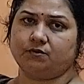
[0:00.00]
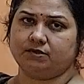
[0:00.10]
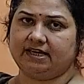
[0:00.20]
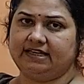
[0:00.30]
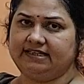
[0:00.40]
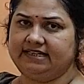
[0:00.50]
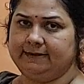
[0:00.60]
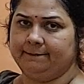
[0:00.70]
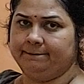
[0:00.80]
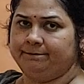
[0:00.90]

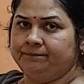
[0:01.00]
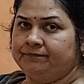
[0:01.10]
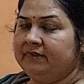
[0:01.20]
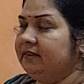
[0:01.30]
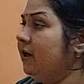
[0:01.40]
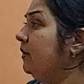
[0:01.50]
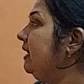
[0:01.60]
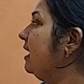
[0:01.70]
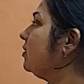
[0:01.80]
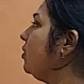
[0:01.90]
society. Now in our